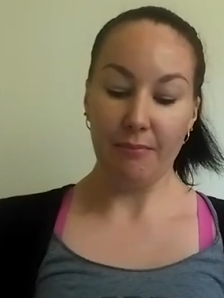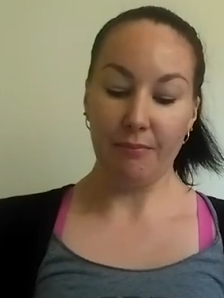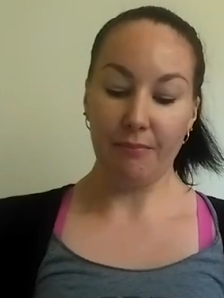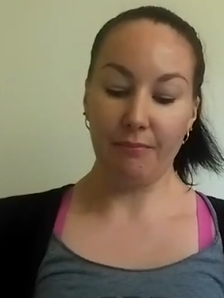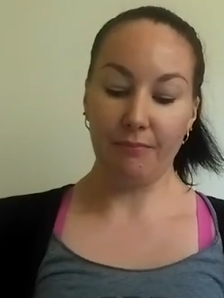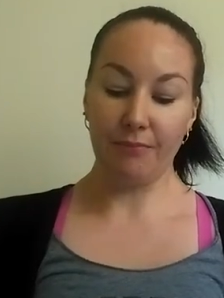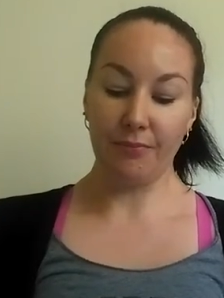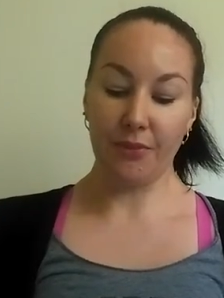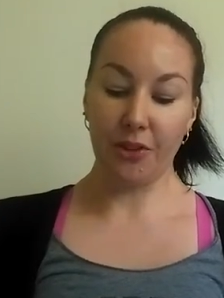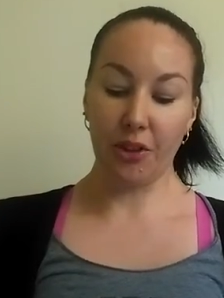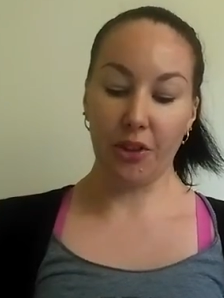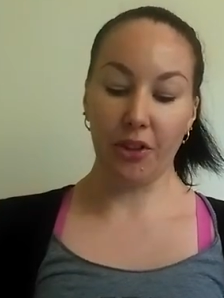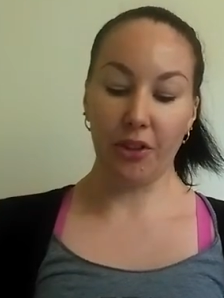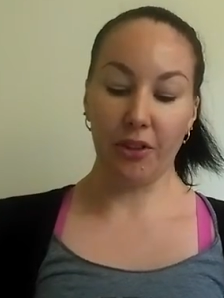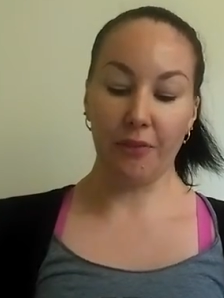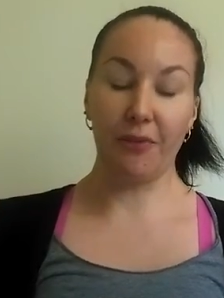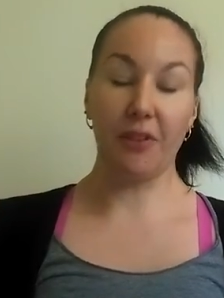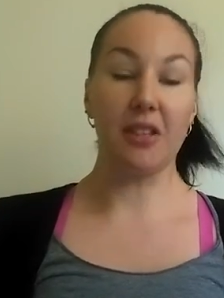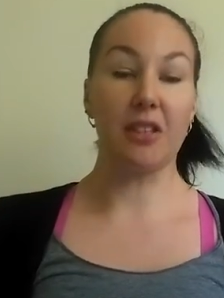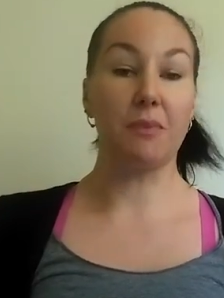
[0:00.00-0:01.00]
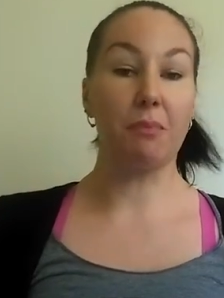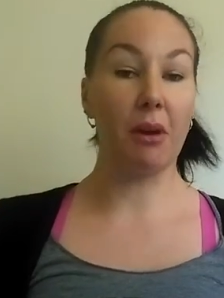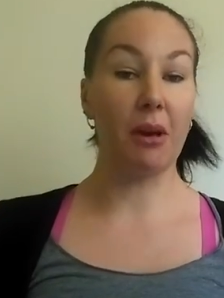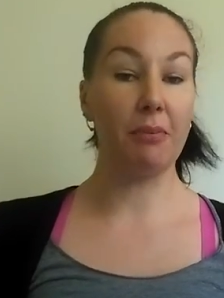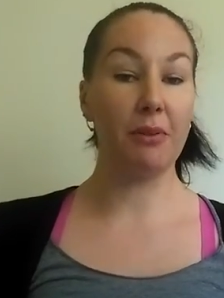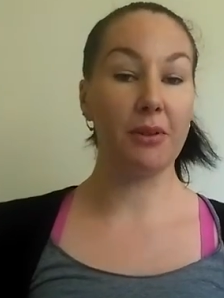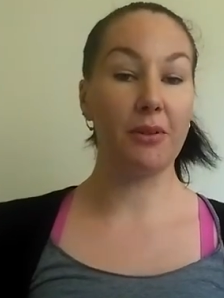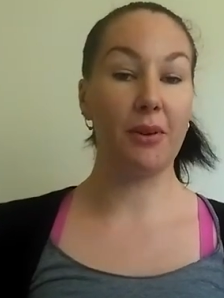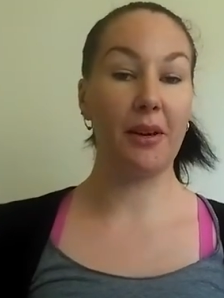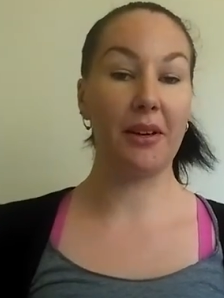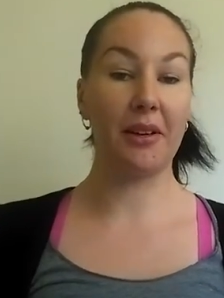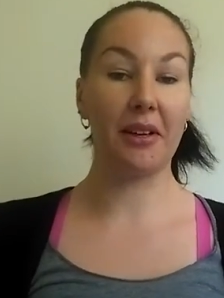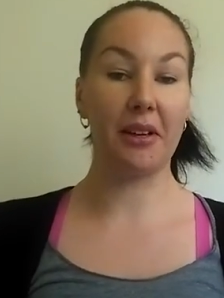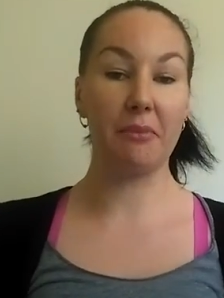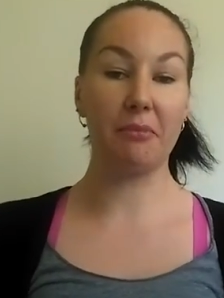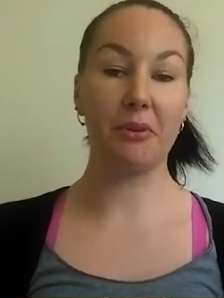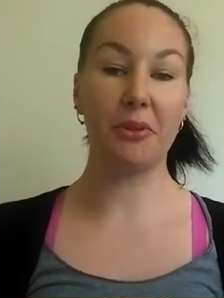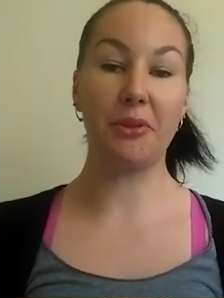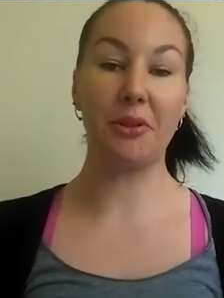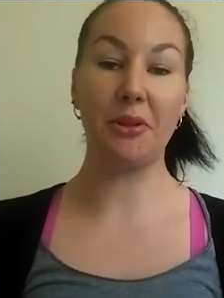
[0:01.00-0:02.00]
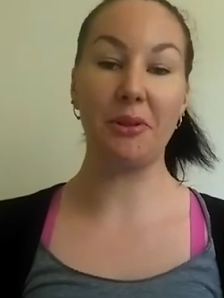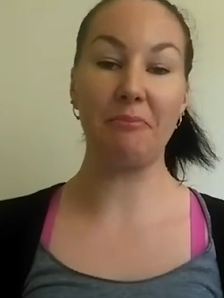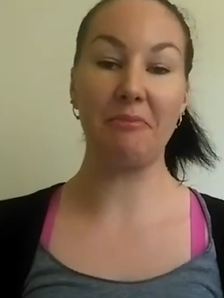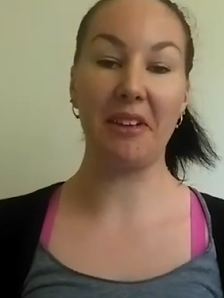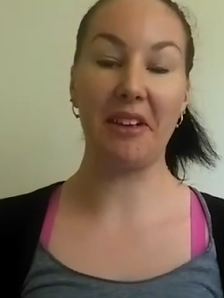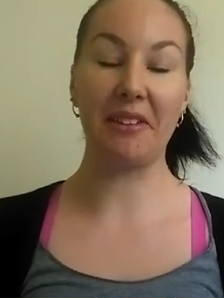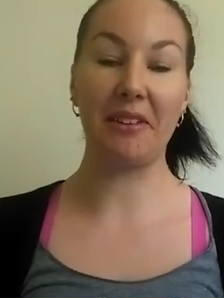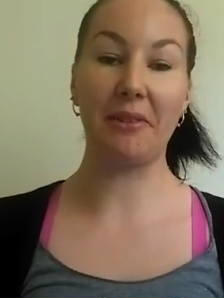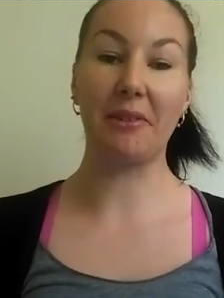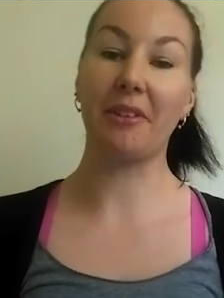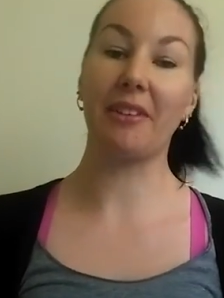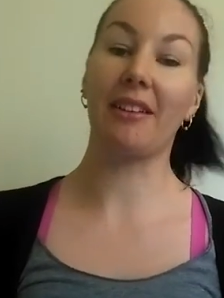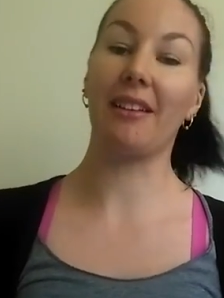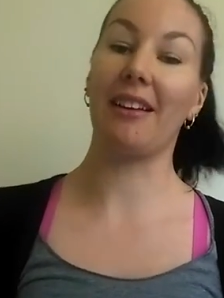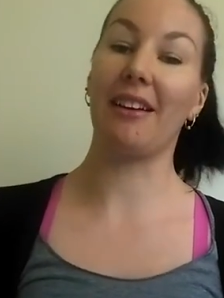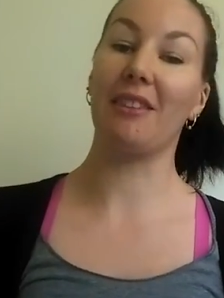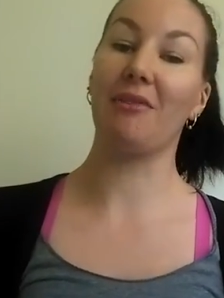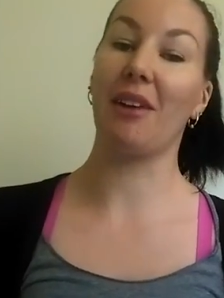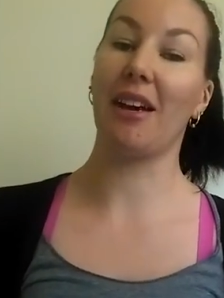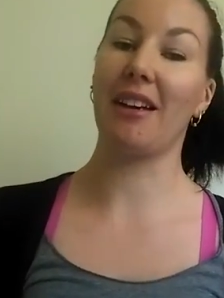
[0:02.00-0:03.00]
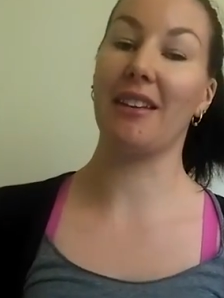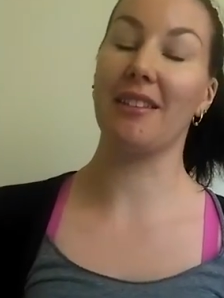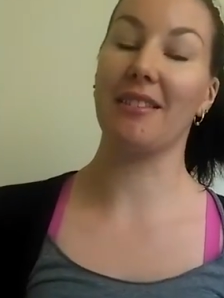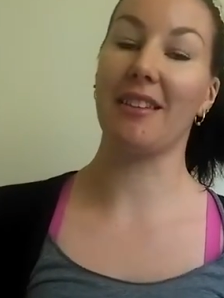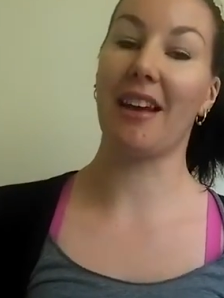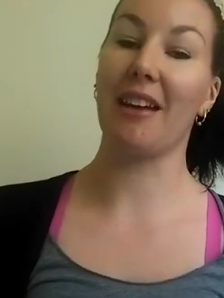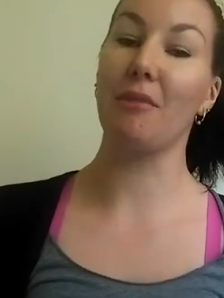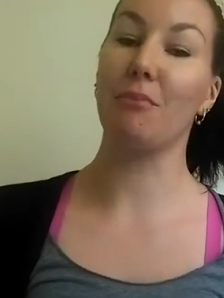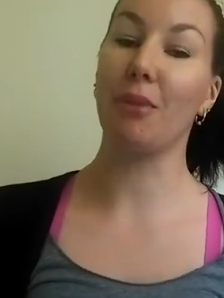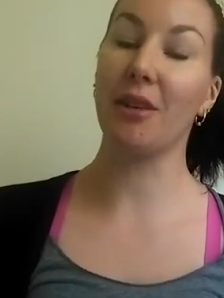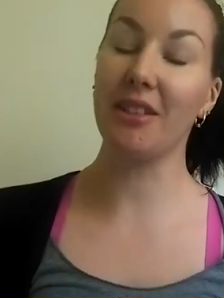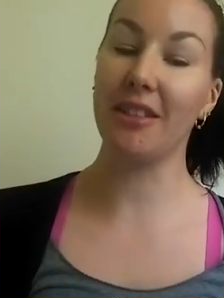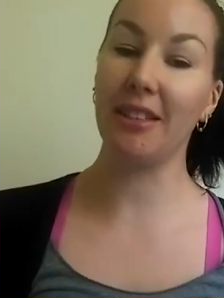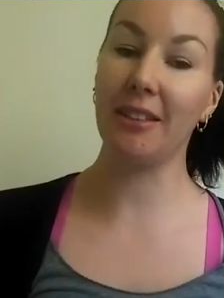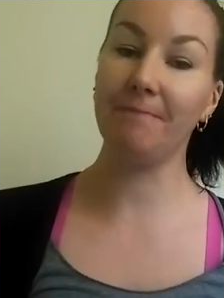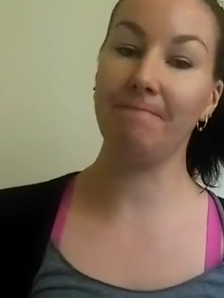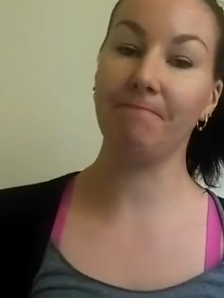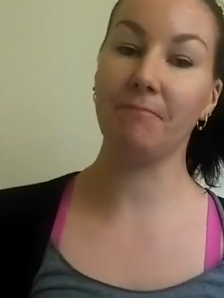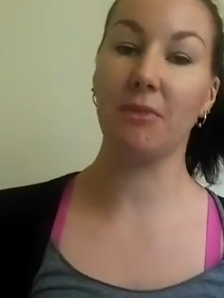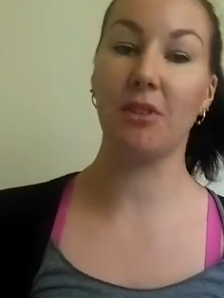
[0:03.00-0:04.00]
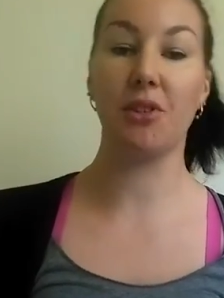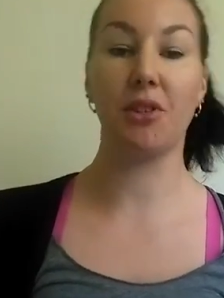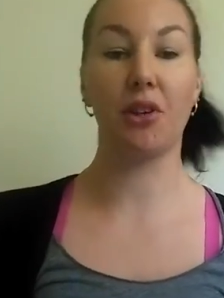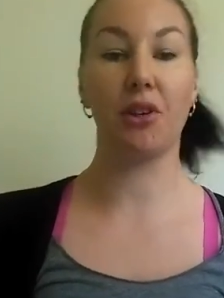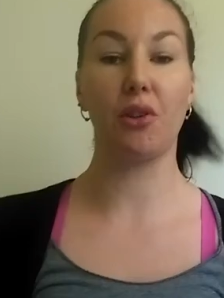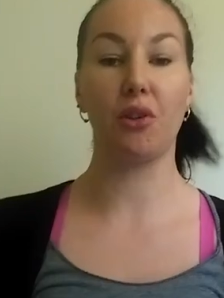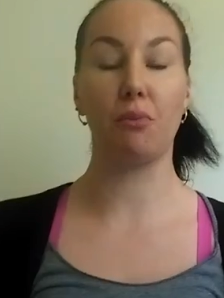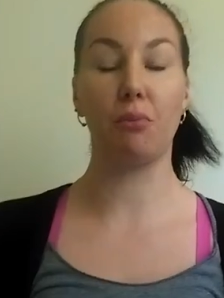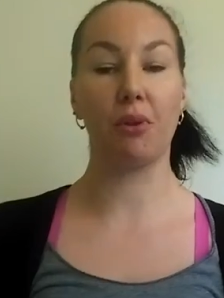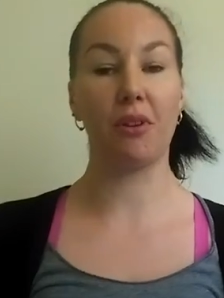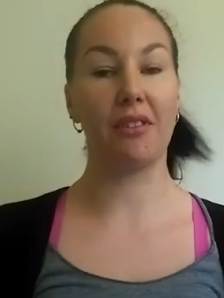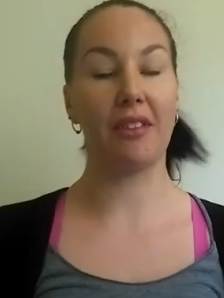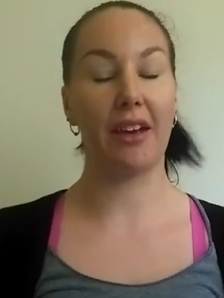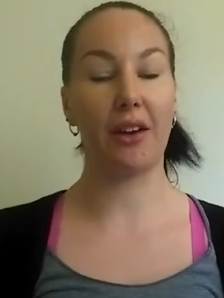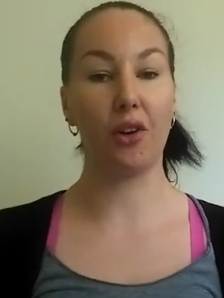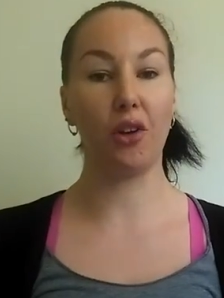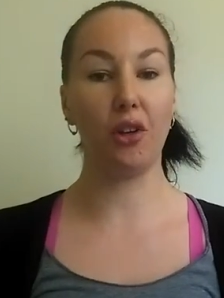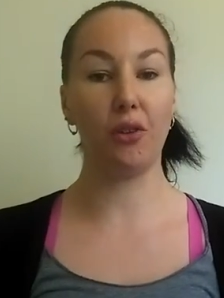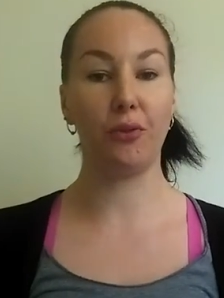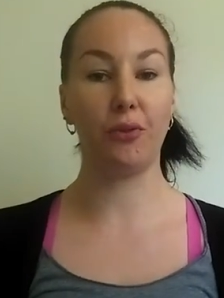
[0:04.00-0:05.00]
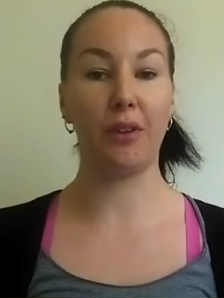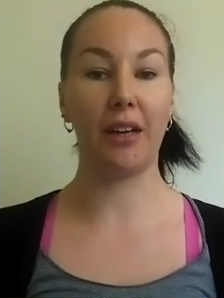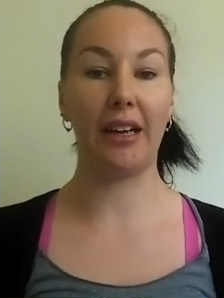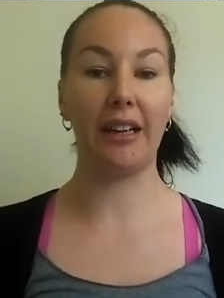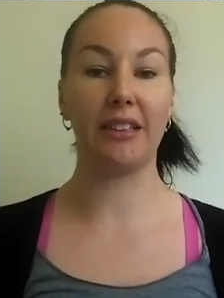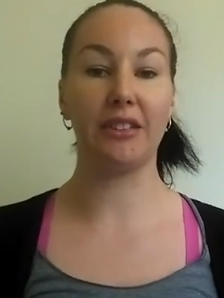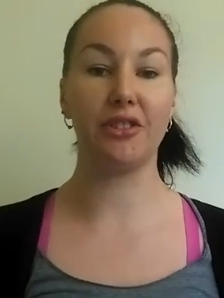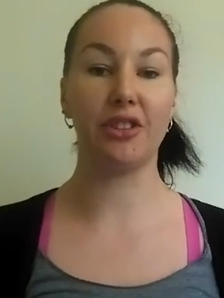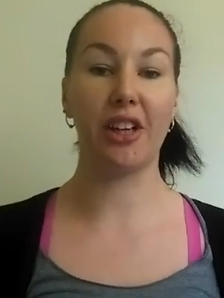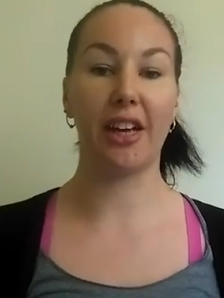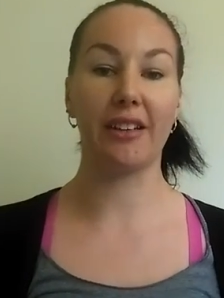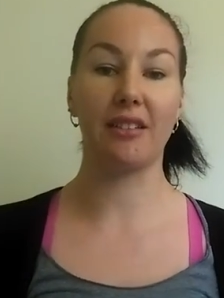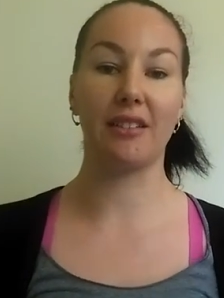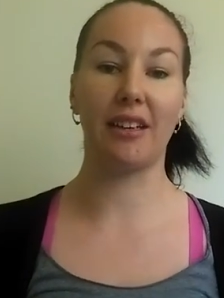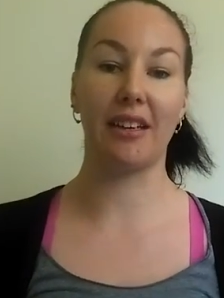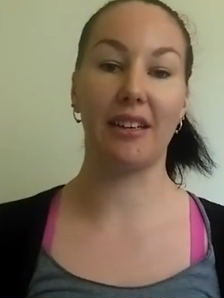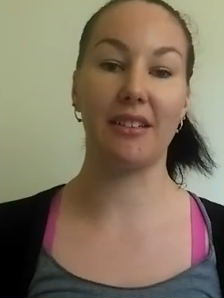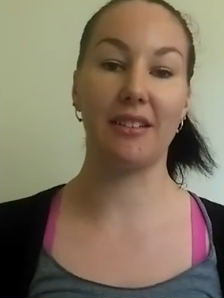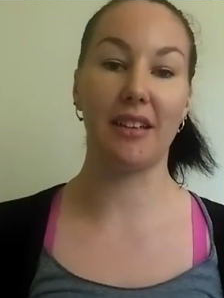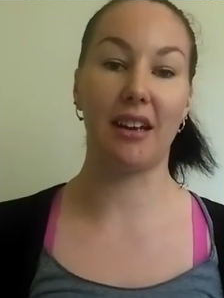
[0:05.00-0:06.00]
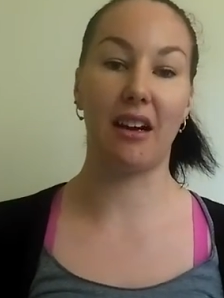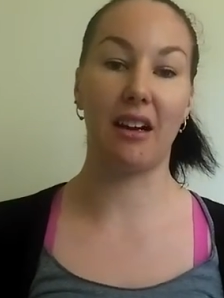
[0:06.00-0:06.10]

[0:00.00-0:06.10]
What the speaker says: For this purpose, we're going to presume that the autoclave has a printer, so you'd print that off and check that